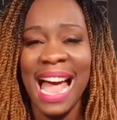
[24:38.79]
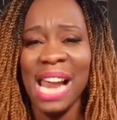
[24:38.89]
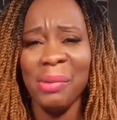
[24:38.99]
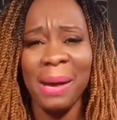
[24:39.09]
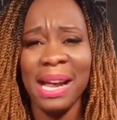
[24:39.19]

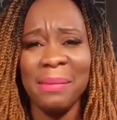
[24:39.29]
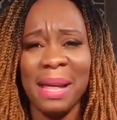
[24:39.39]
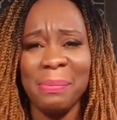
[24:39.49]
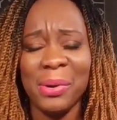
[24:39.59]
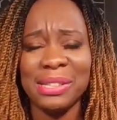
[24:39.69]
I look back at
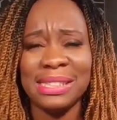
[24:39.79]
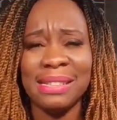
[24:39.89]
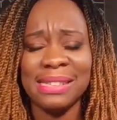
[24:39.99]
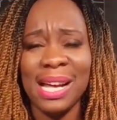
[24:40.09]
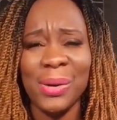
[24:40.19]
that person
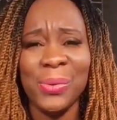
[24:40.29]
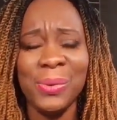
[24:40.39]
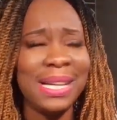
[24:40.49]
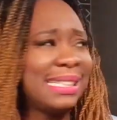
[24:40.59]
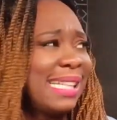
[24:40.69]
and I was like,
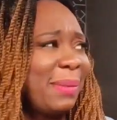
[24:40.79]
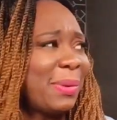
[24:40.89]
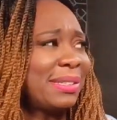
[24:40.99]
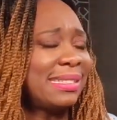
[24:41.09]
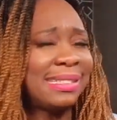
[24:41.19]
who is that
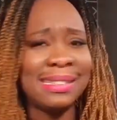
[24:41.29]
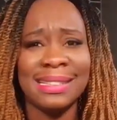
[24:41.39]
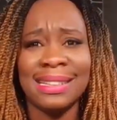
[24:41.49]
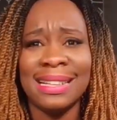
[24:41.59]
person?